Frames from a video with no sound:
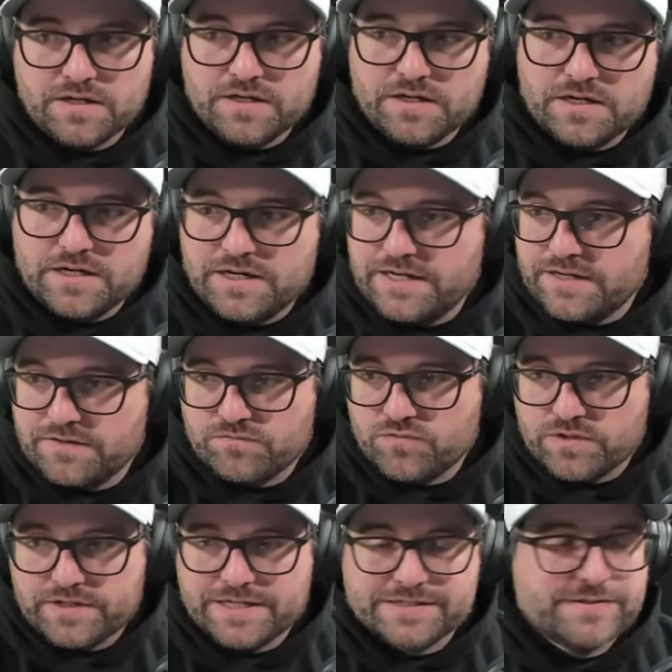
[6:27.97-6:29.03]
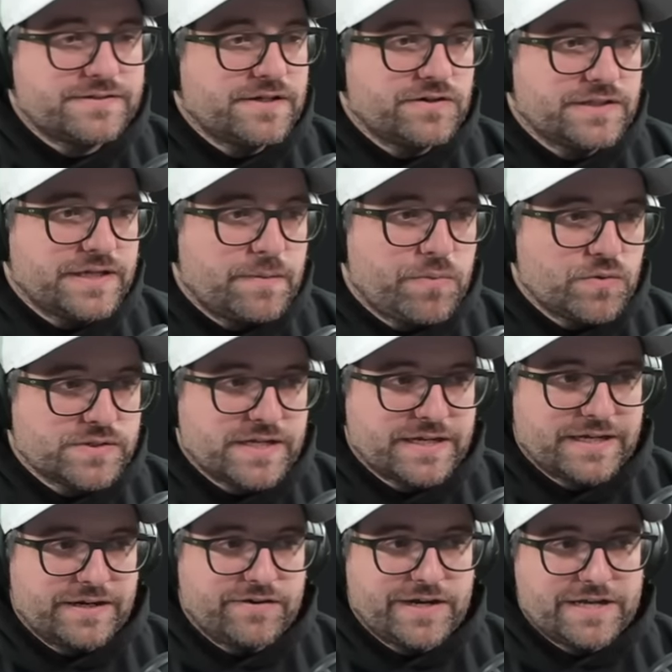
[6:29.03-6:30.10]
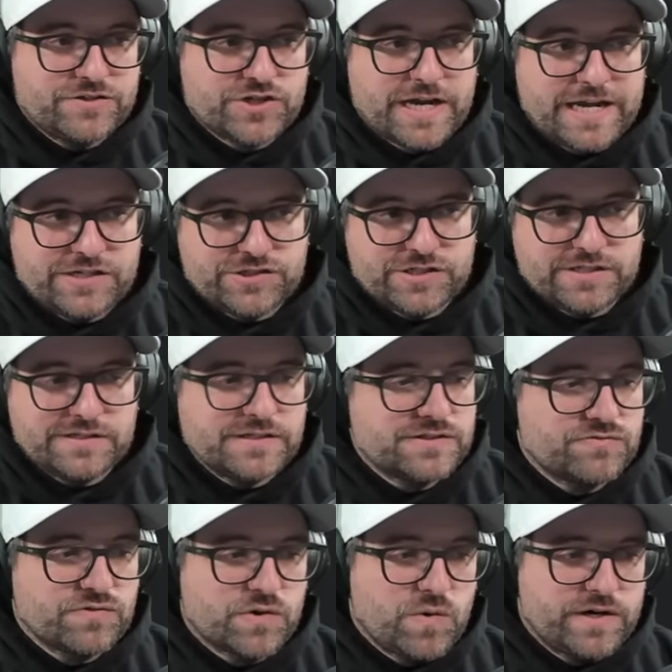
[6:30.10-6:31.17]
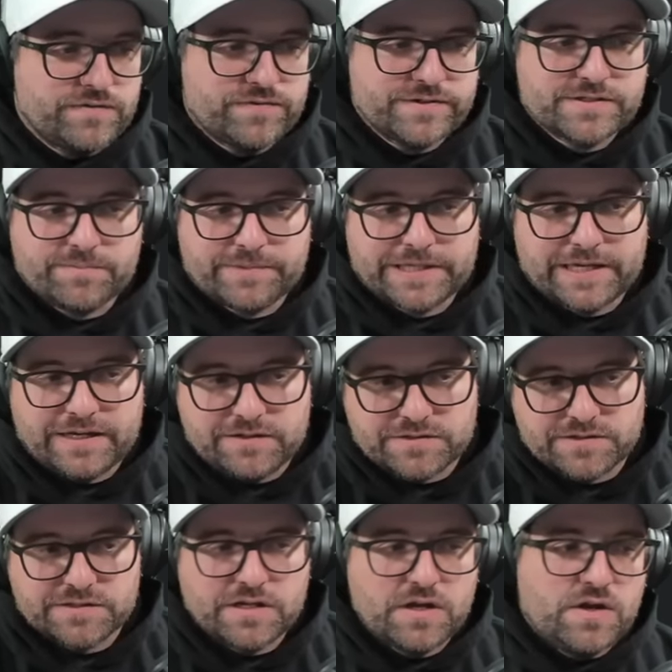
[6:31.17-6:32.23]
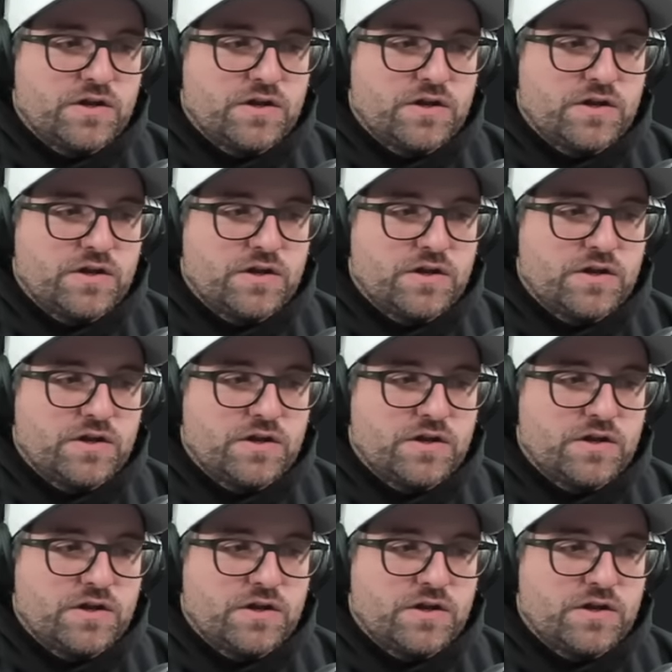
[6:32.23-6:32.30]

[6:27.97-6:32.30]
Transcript: uh, necessarily a post secondary education that's required for something else.